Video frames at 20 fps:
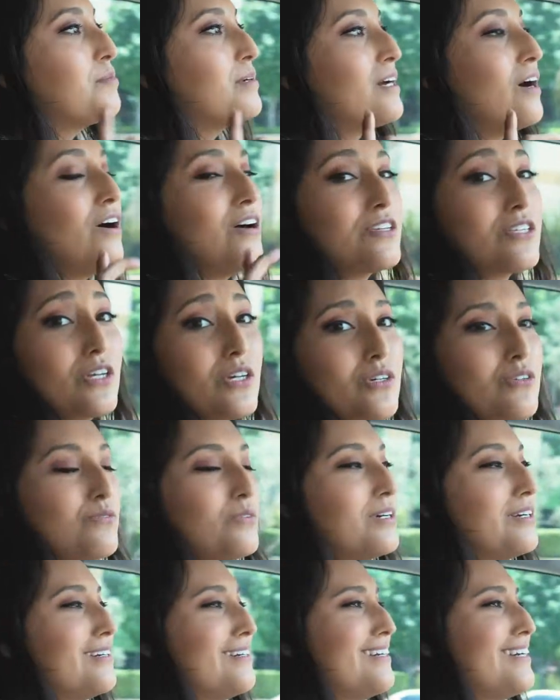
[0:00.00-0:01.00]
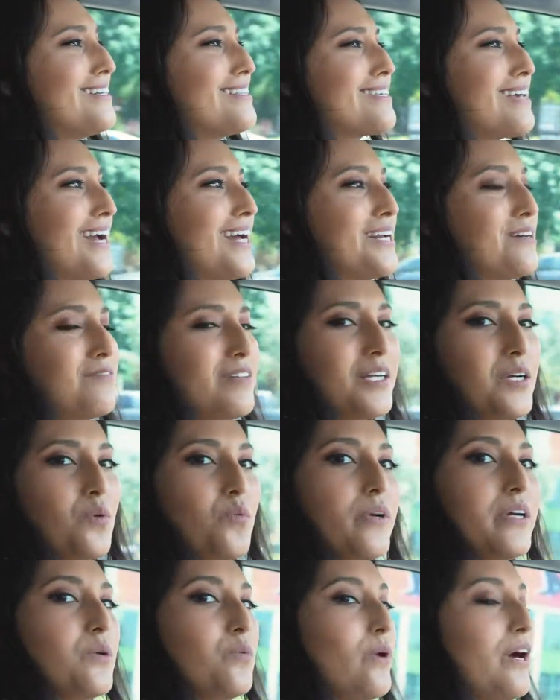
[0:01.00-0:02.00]
but also it's kind of like a
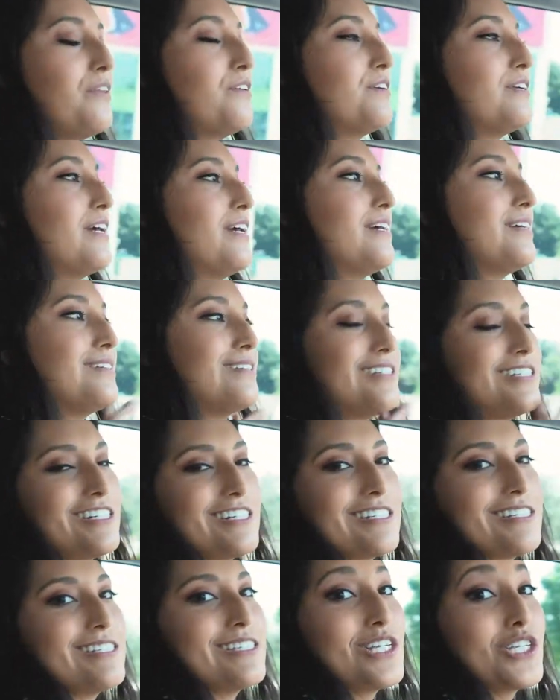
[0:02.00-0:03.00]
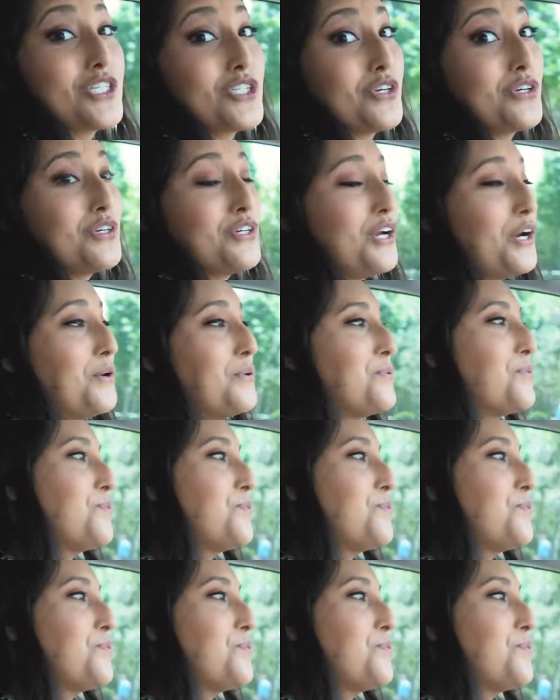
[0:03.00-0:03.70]
weird weather day, just so you know.